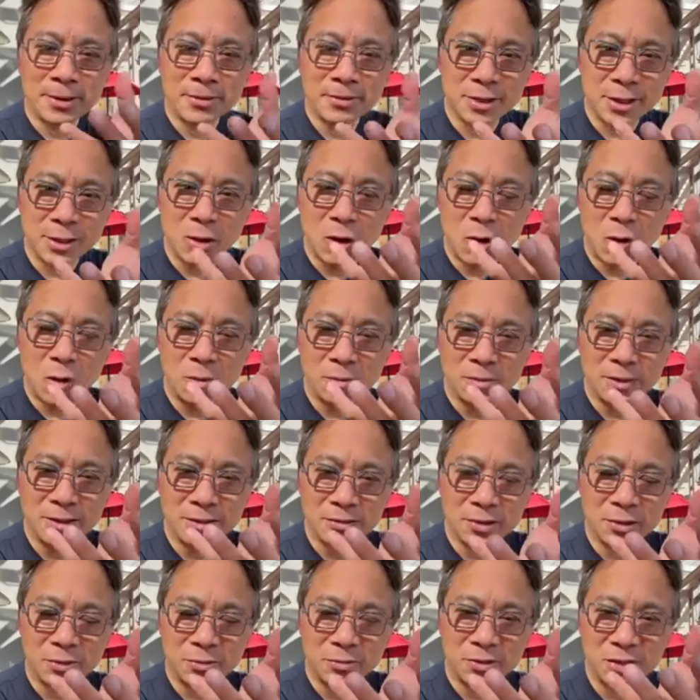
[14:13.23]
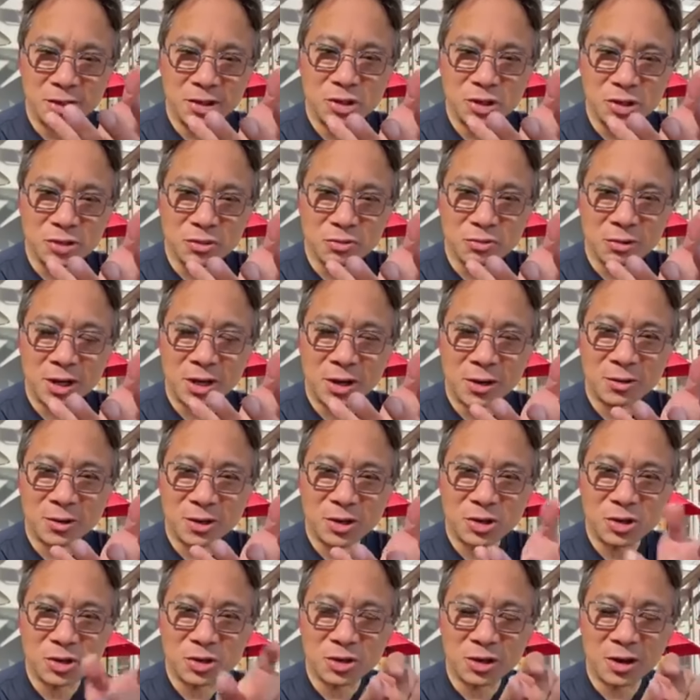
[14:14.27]
these little dishes,
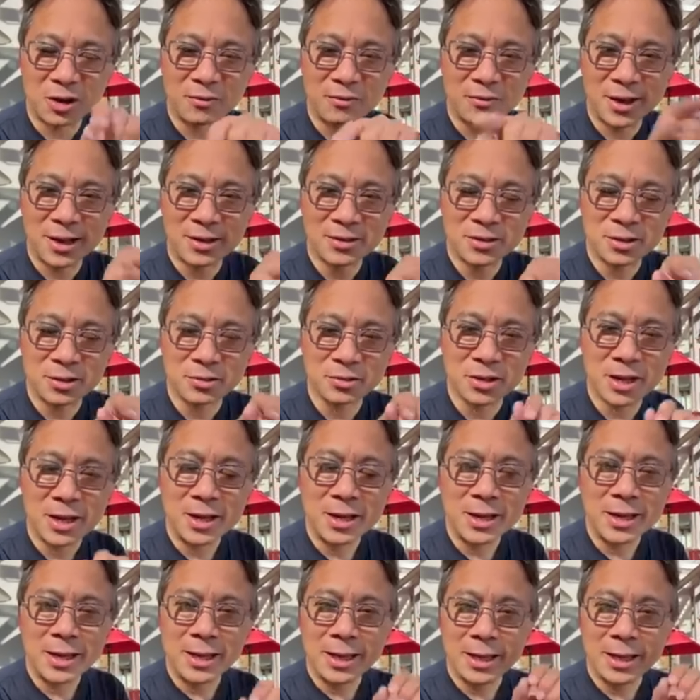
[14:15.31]
radar dishes on our fat cells?